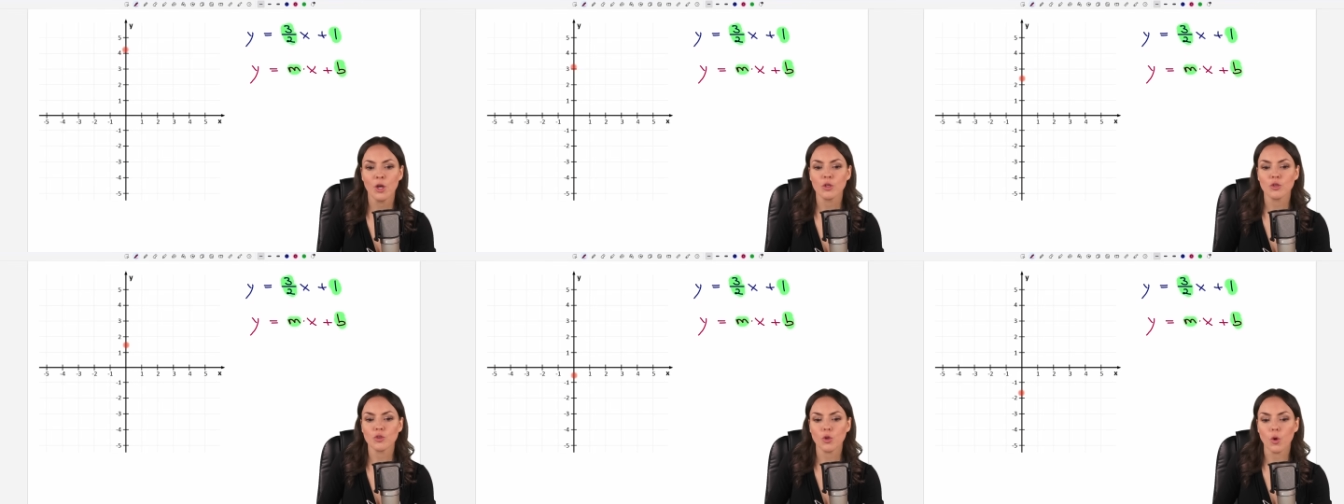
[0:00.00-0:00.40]

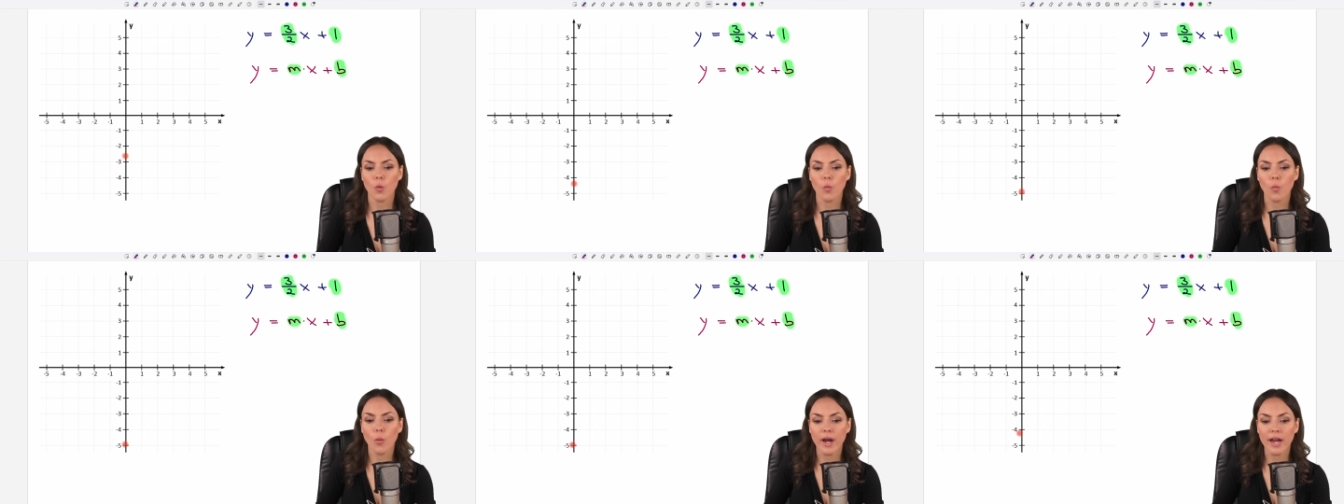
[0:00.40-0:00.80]
so
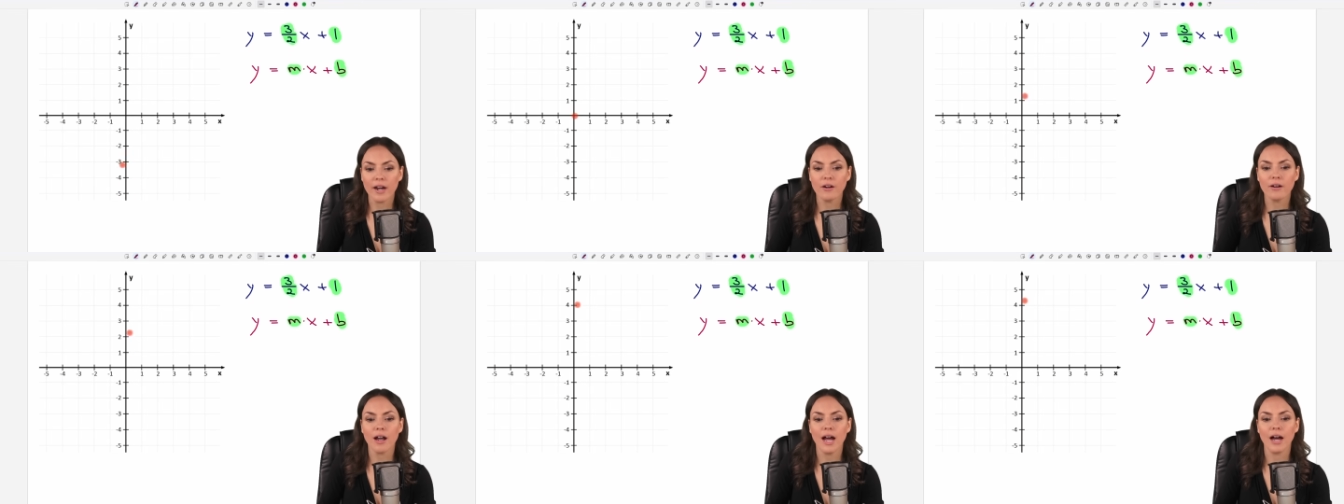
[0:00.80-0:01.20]

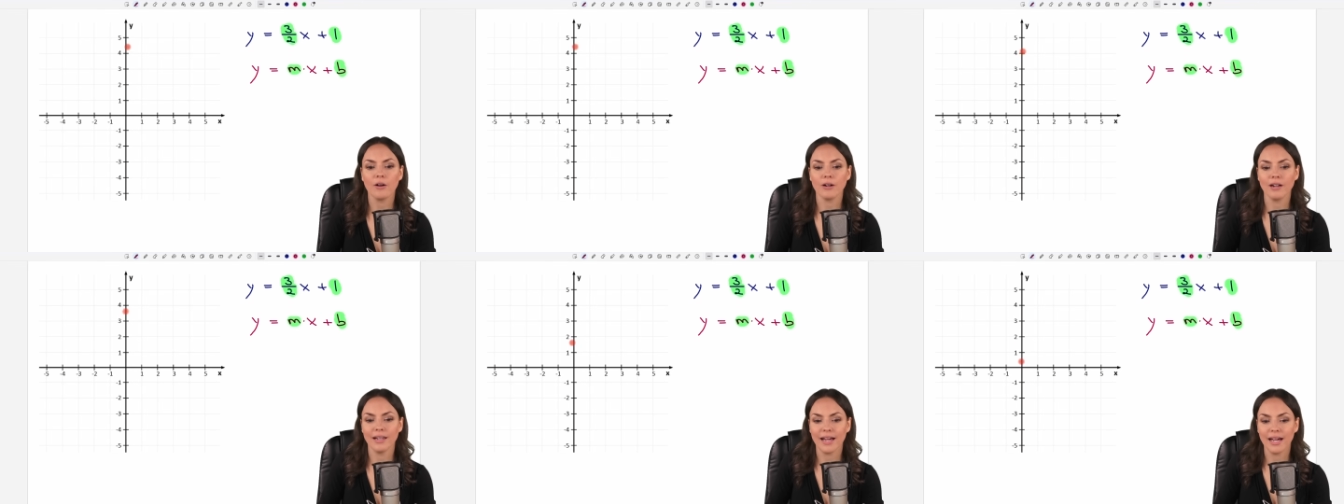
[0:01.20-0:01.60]
where
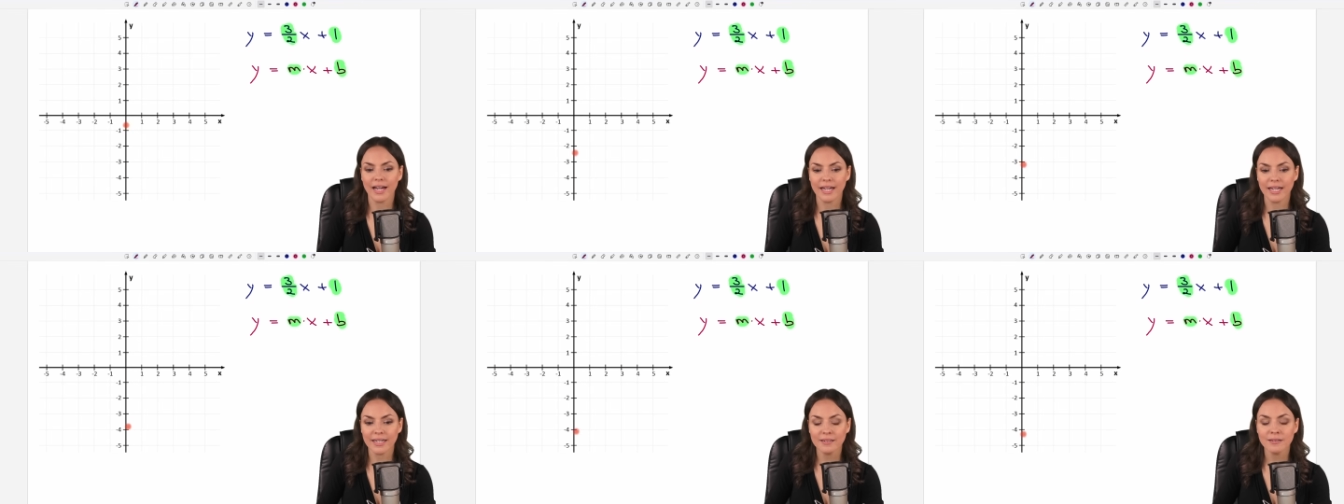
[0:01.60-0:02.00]
our
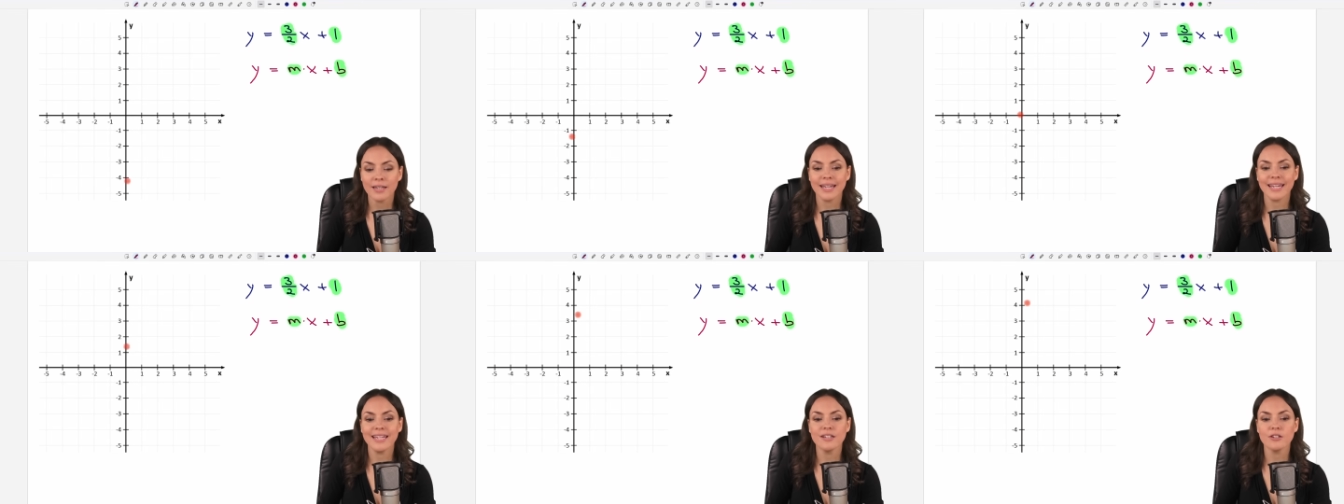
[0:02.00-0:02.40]
line
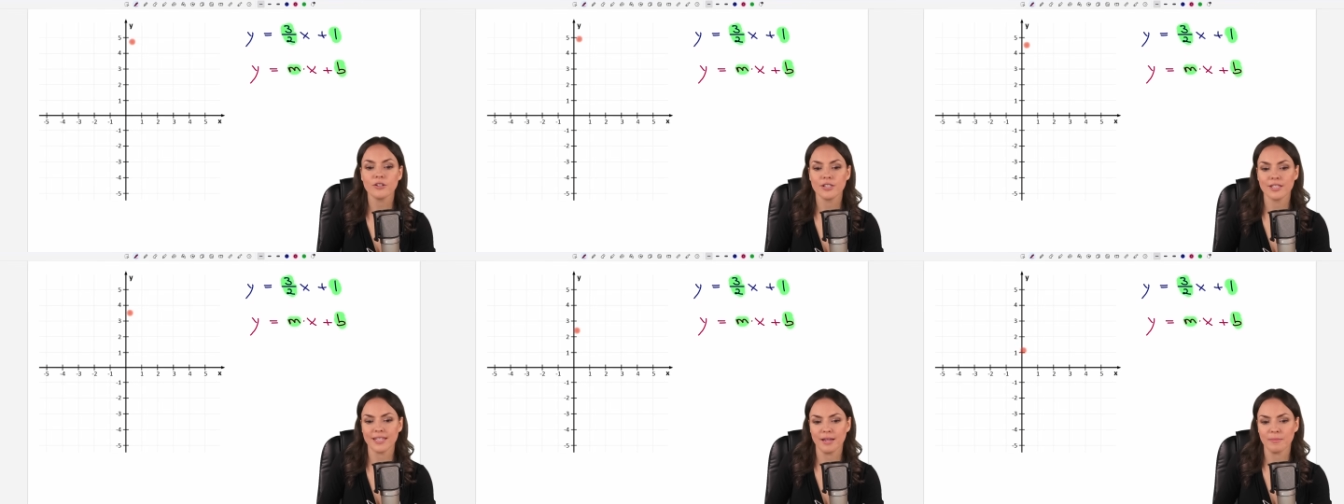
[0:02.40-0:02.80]

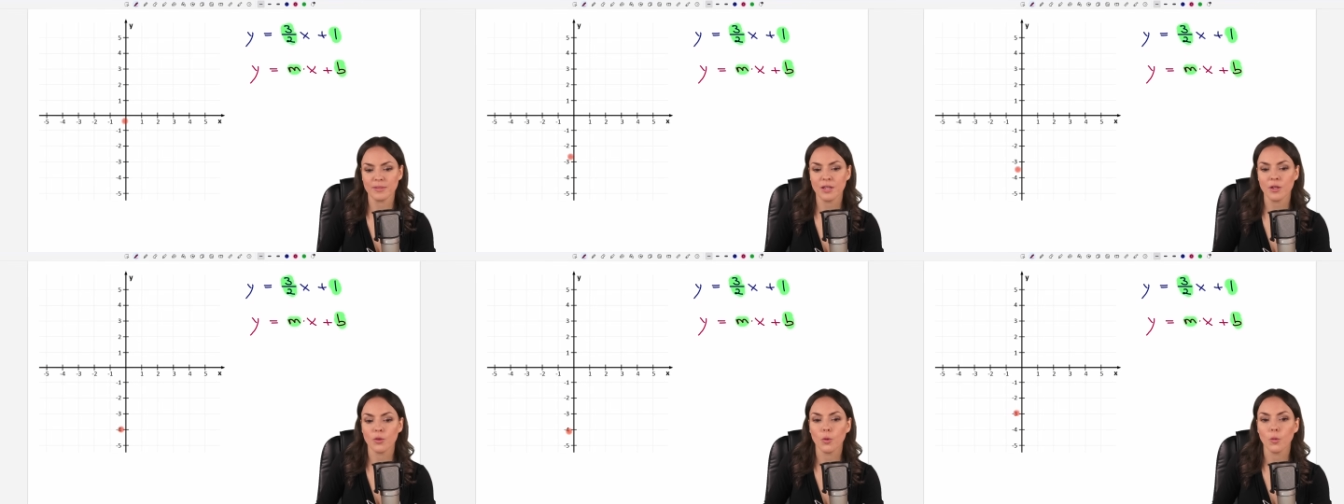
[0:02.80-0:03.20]

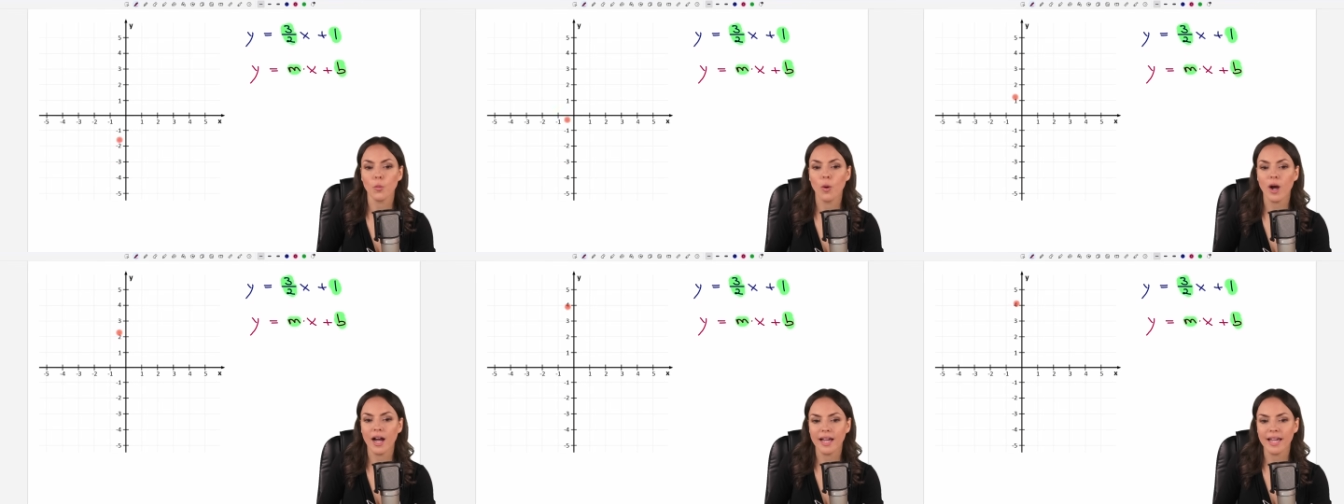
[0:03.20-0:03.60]
intercepts the
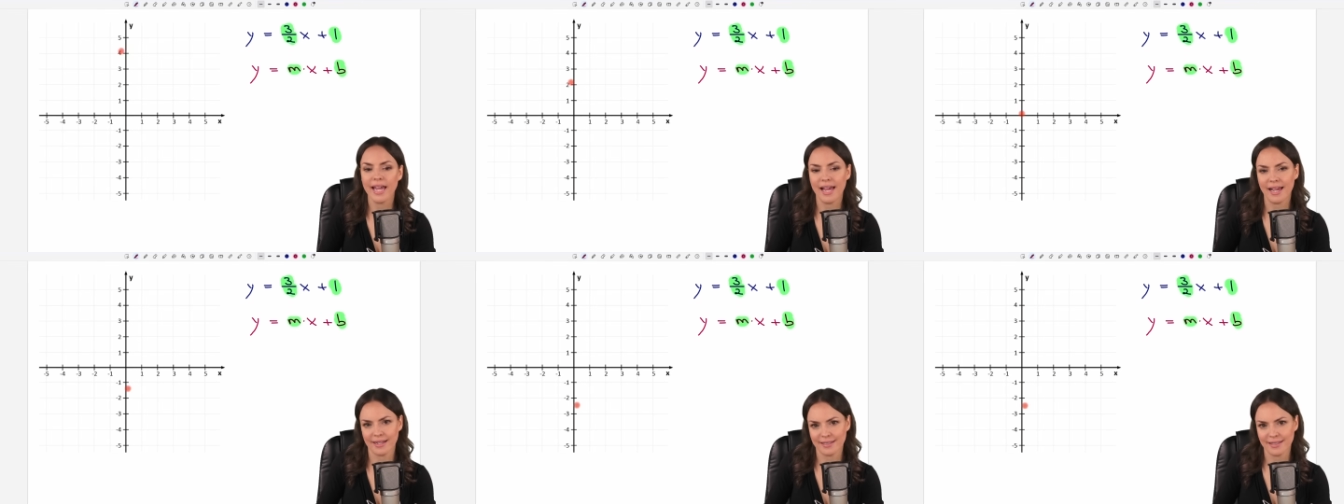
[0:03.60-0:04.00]

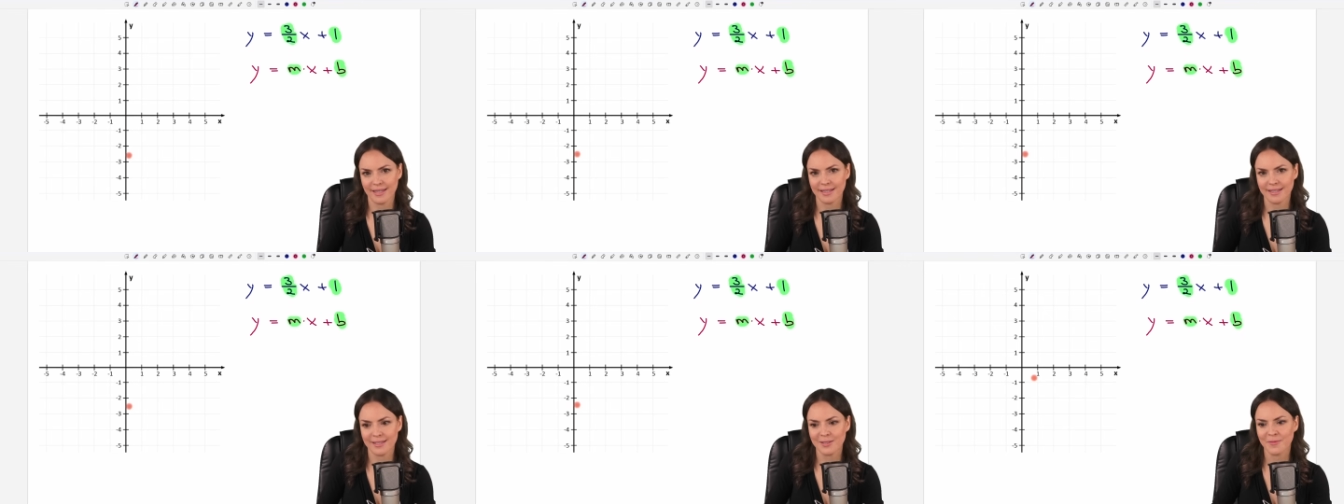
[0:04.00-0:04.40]

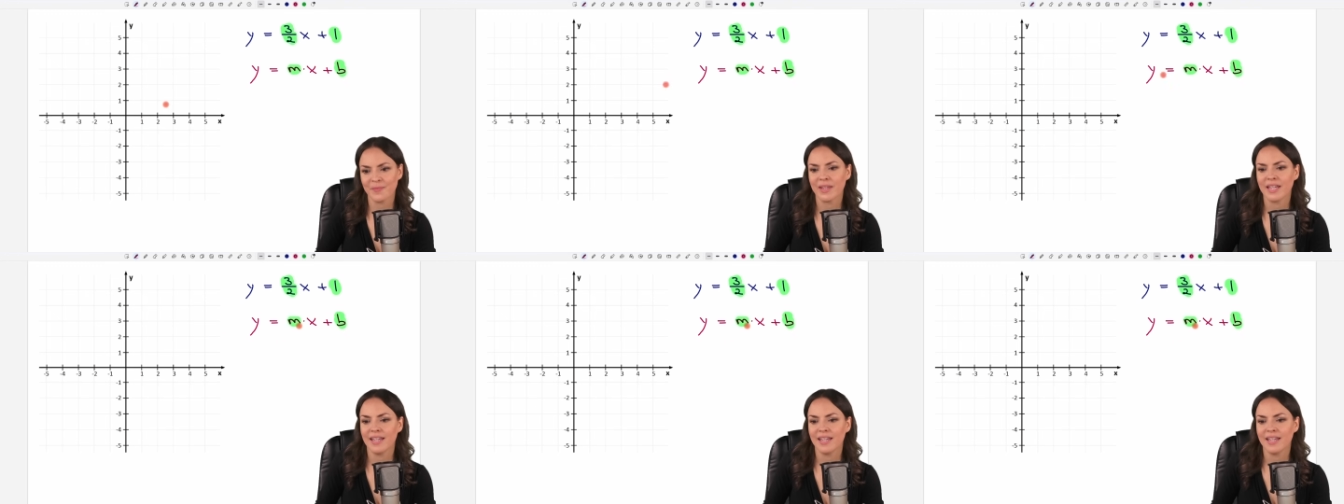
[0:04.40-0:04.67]
y-axis.